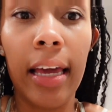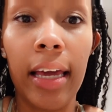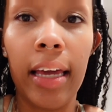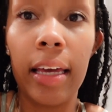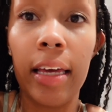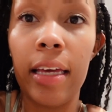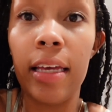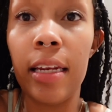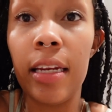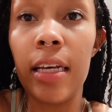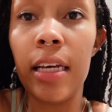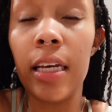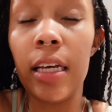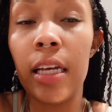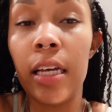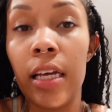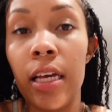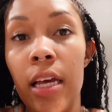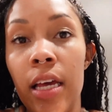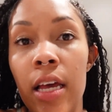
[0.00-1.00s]
and
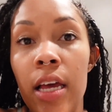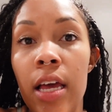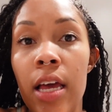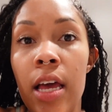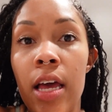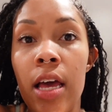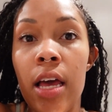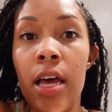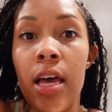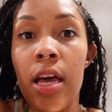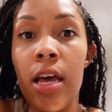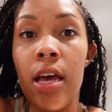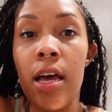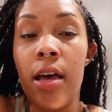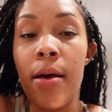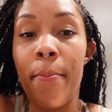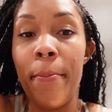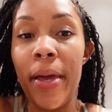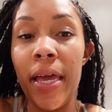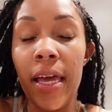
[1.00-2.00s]

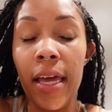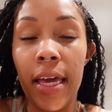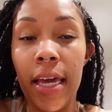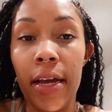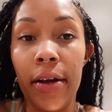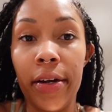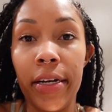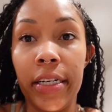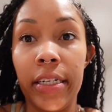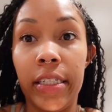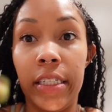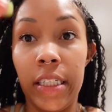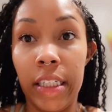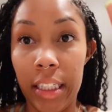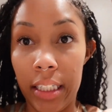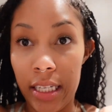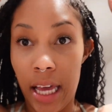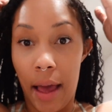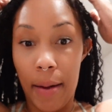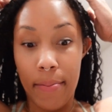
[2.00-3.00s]
me and Gary
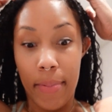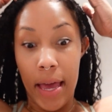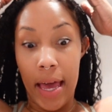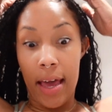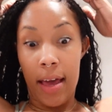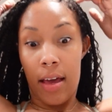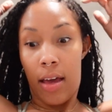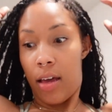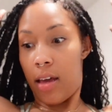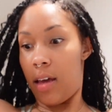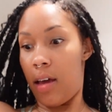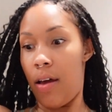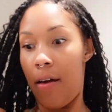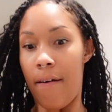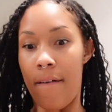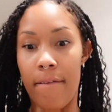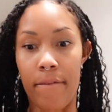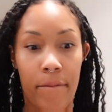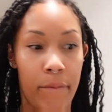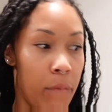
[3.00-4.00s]
just got back
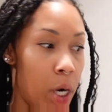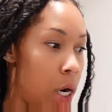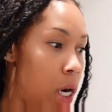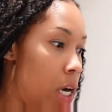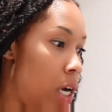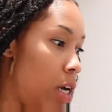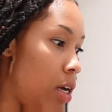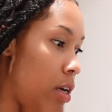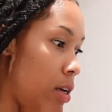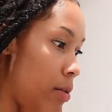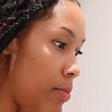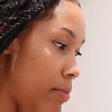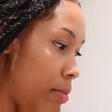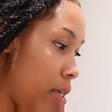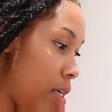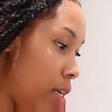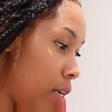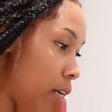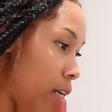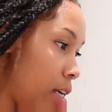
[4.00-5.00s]

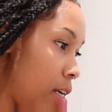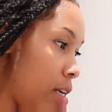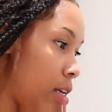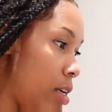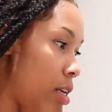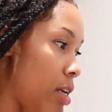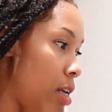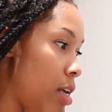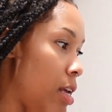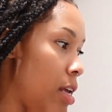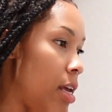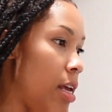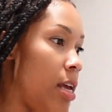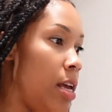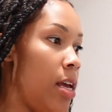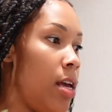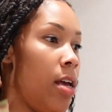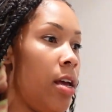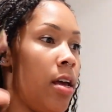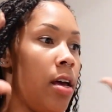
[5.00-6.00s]
from
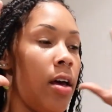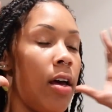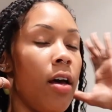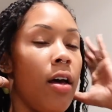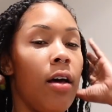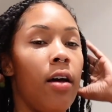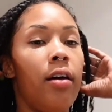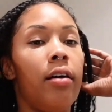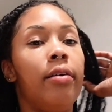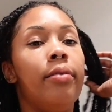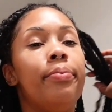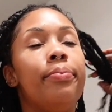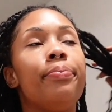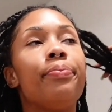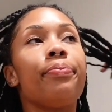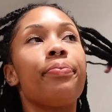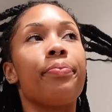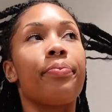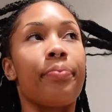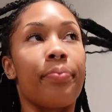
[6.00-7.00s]
um,
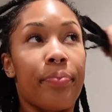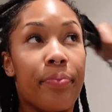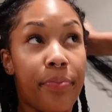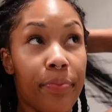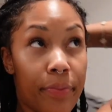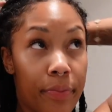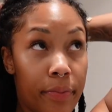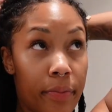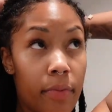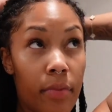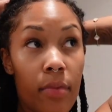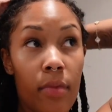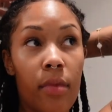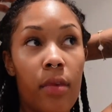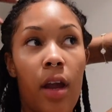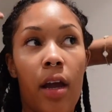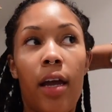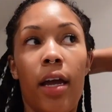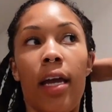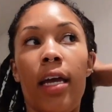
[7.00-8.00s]

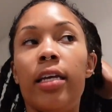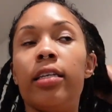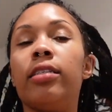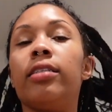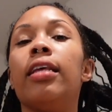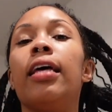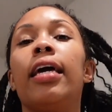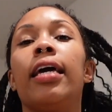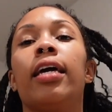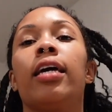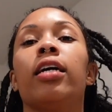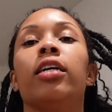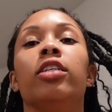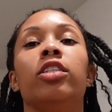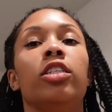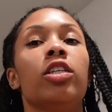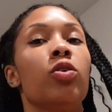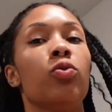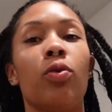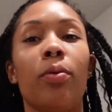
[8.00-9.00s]
his like
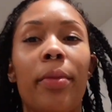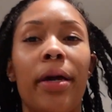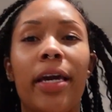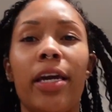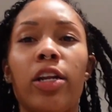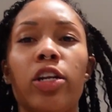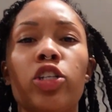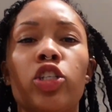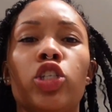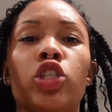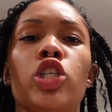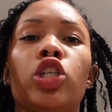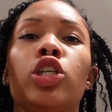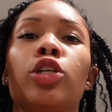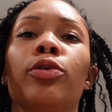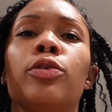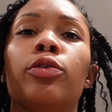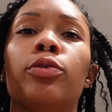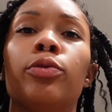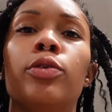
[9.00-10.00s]
general
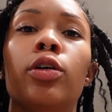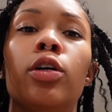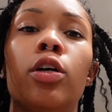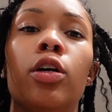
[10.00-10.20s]
manager,